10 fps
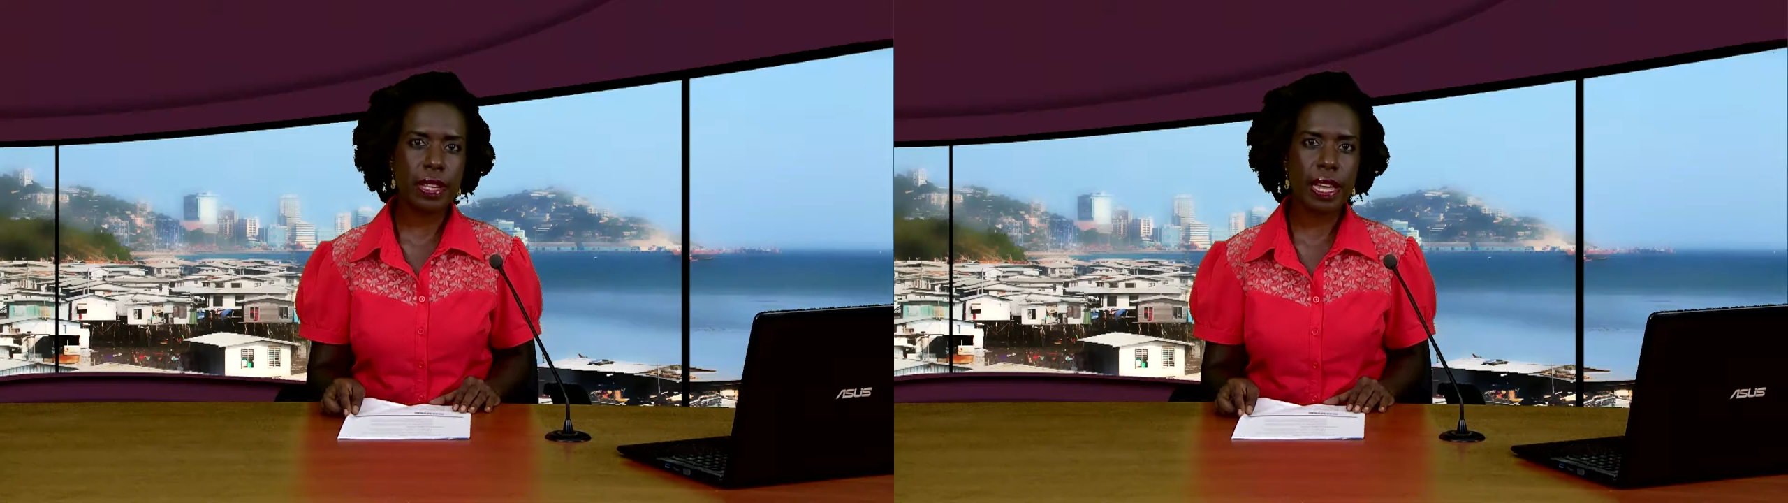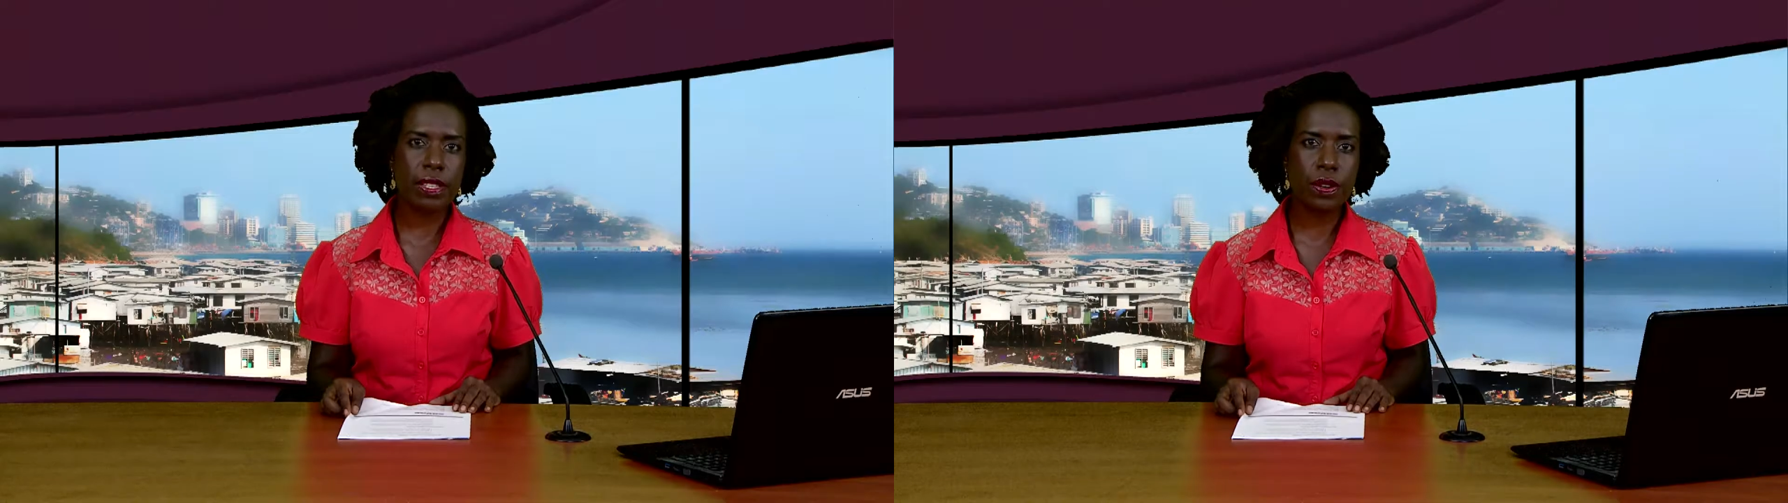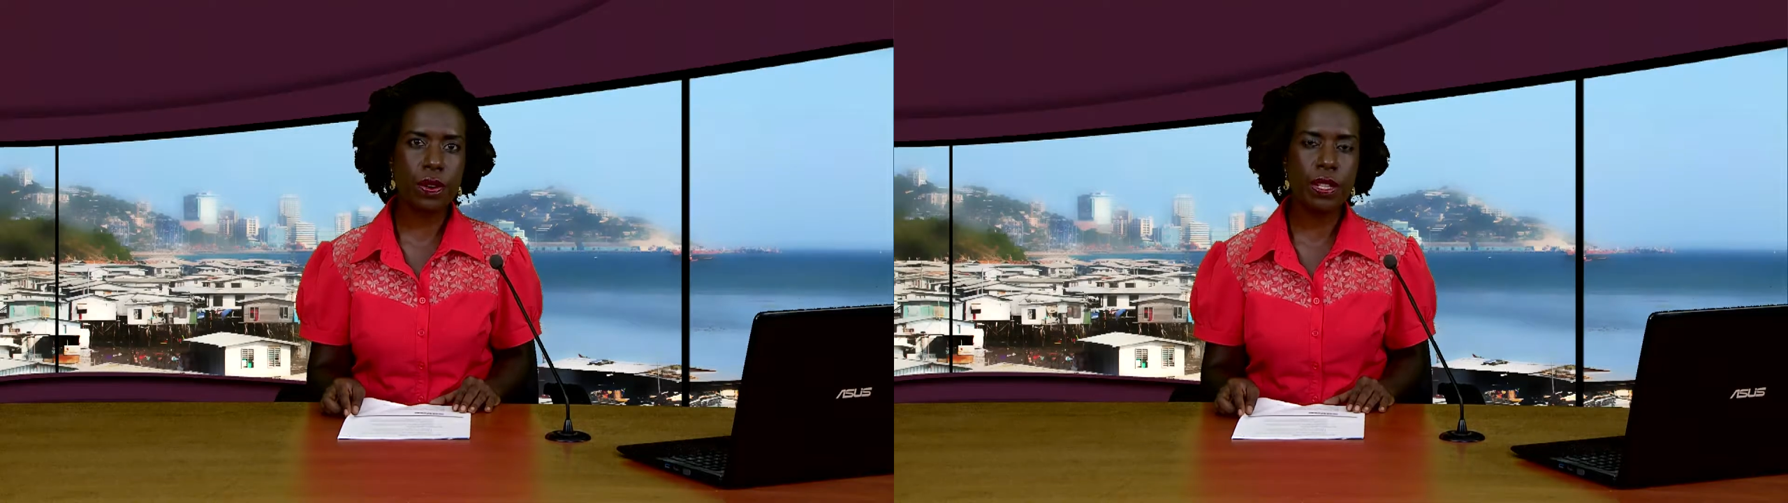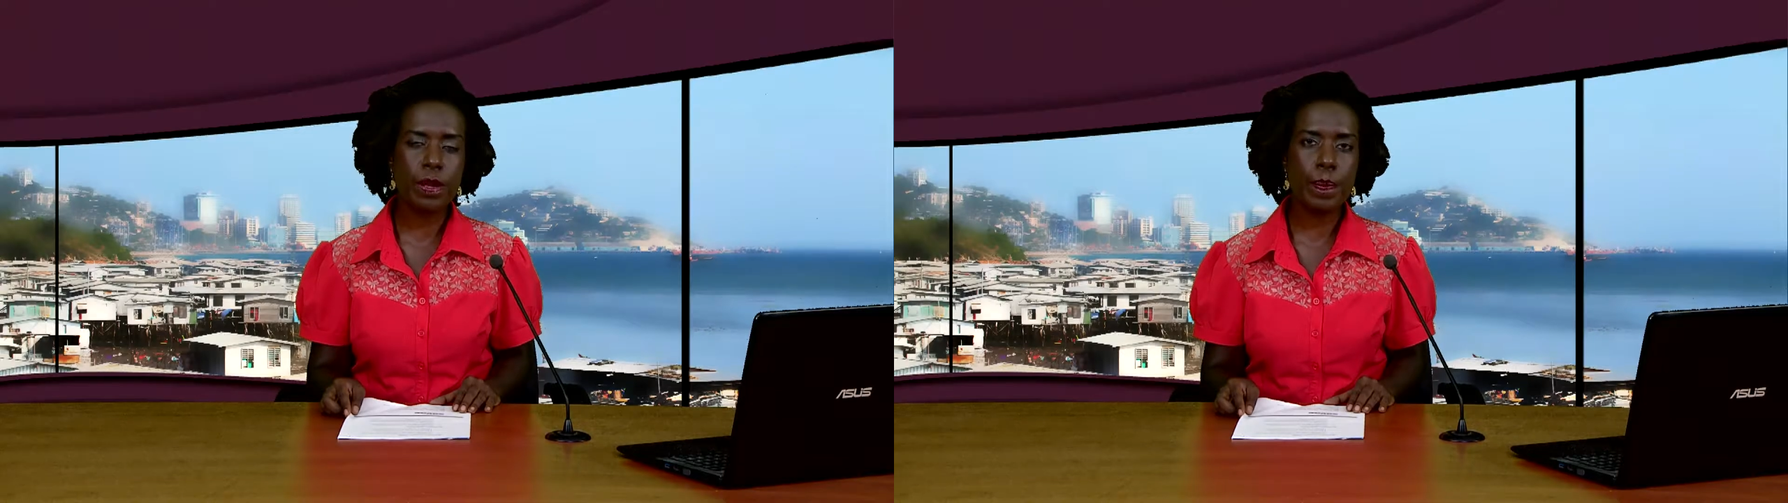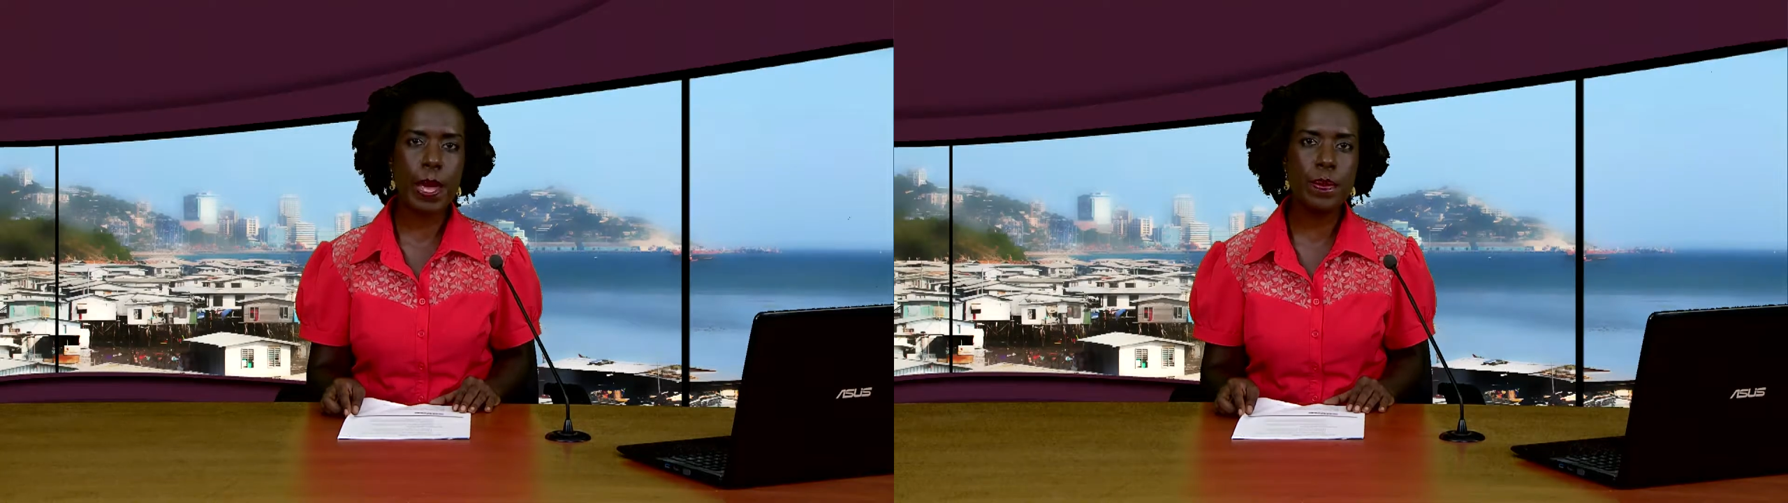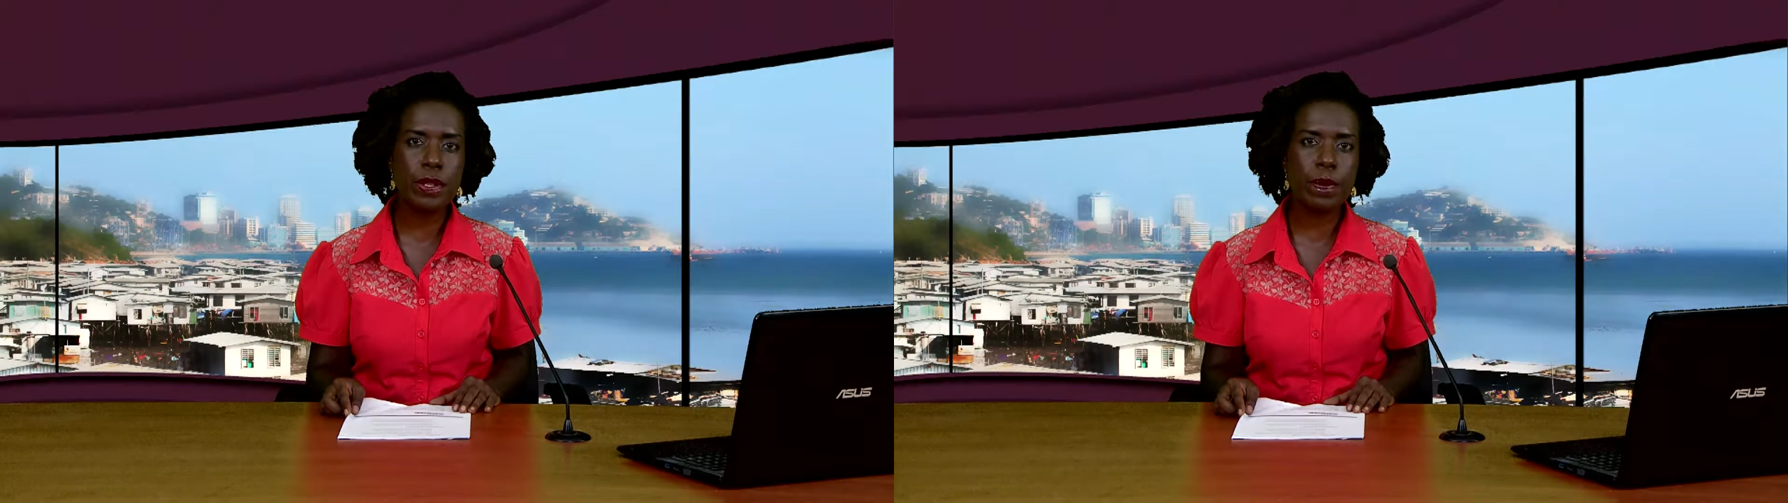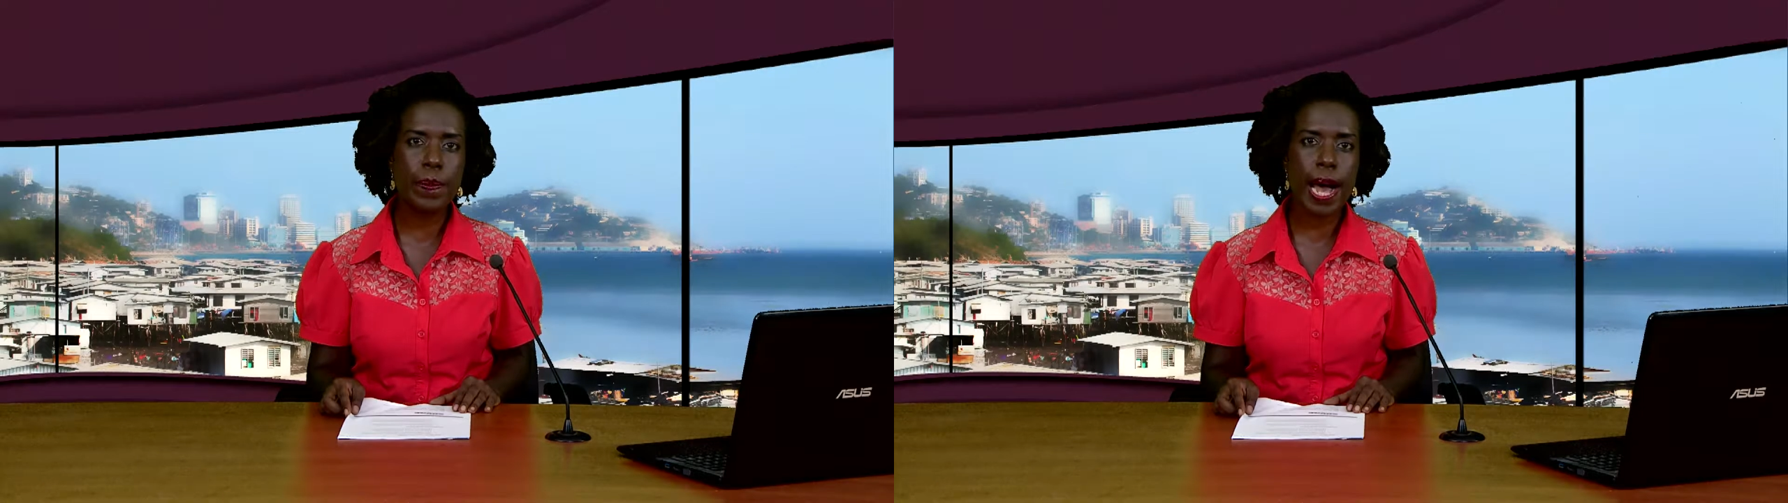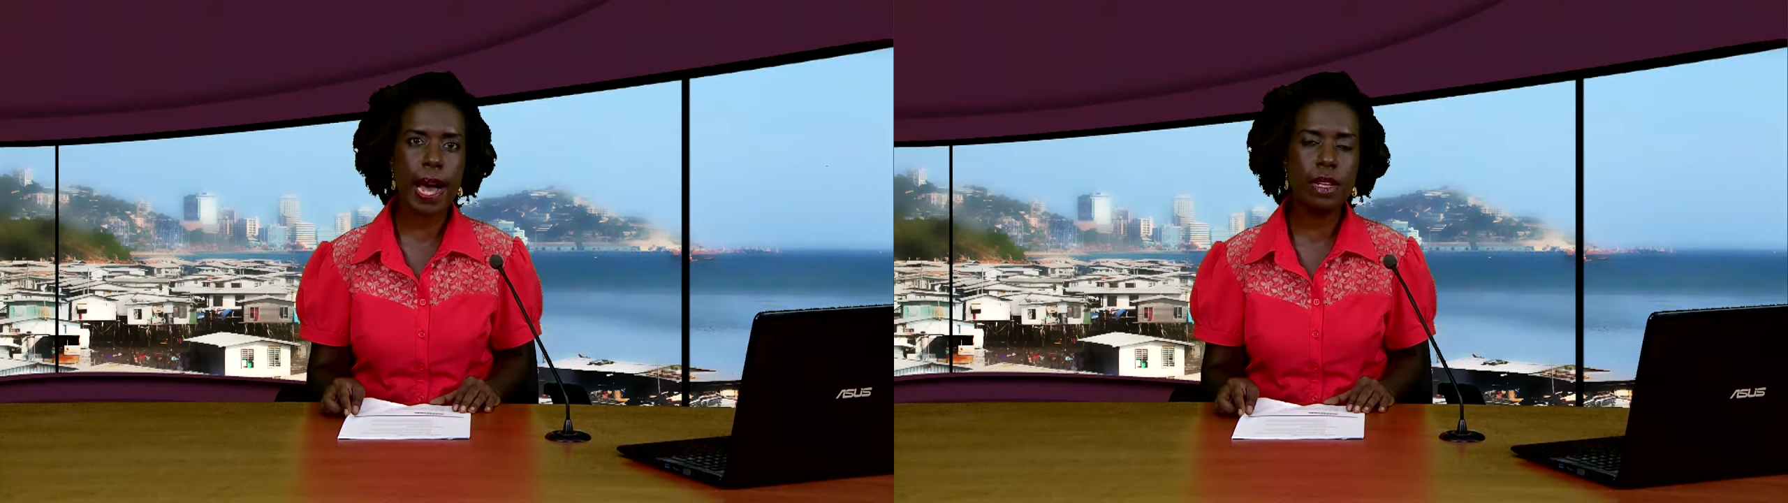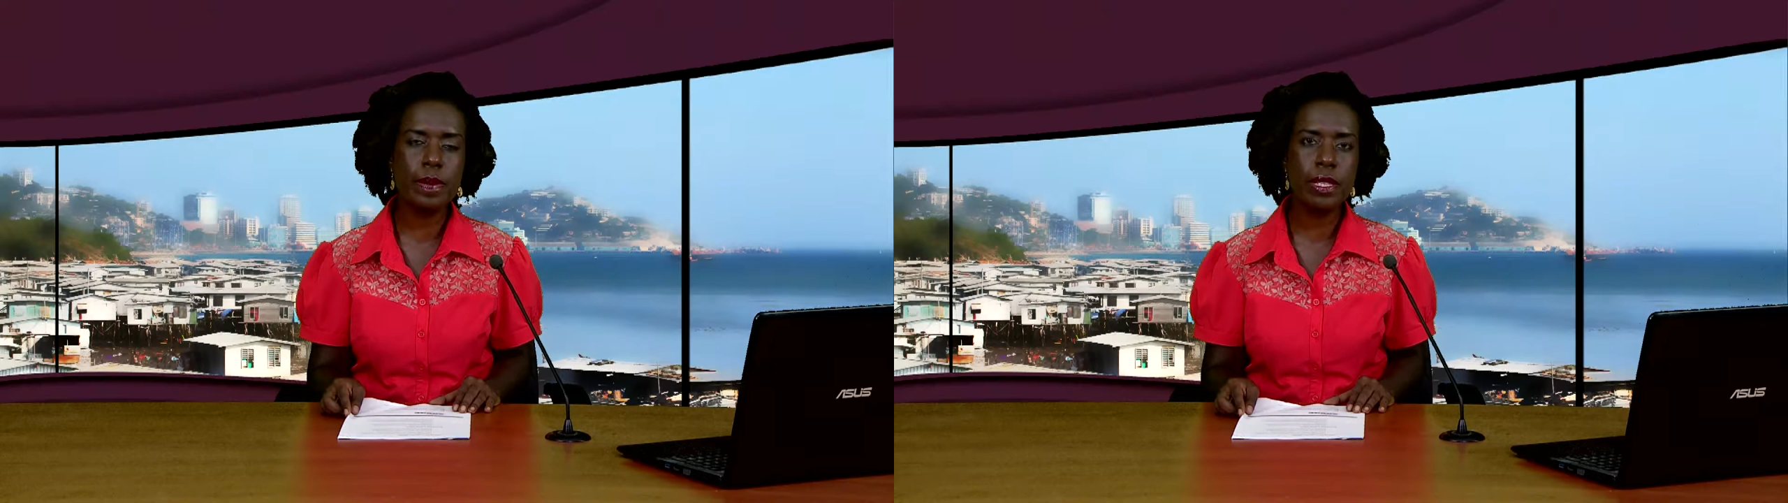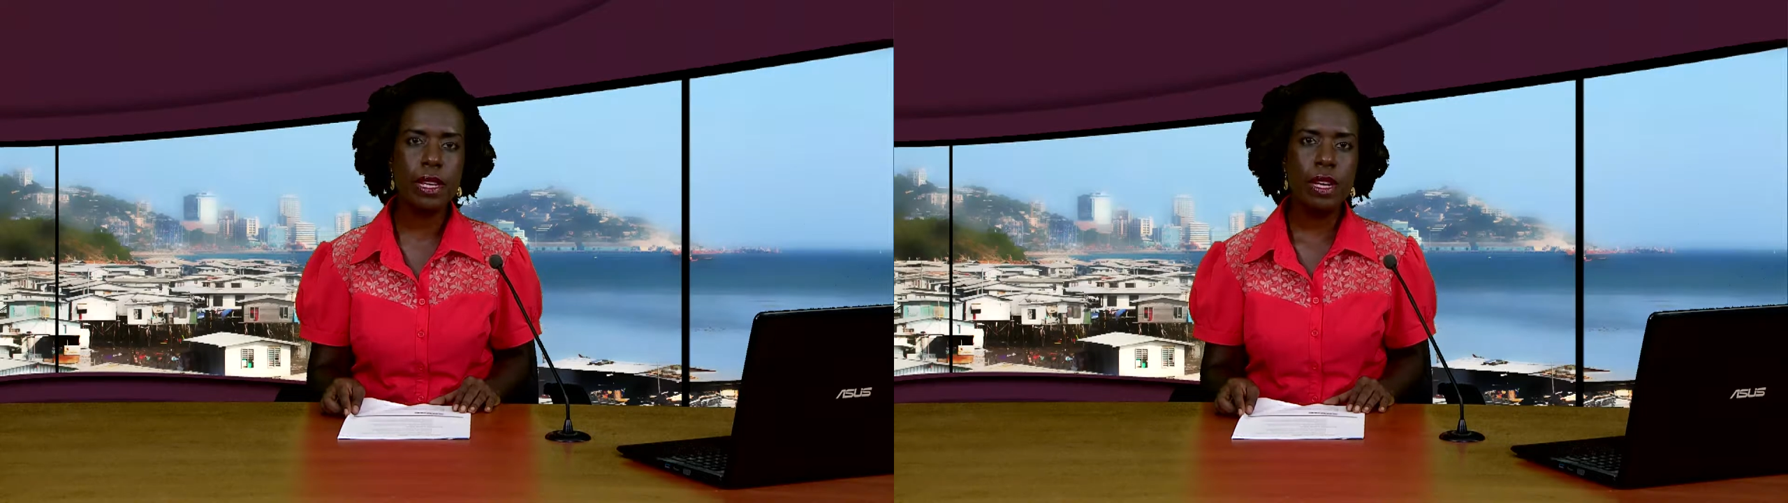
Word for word: has called on members of parliament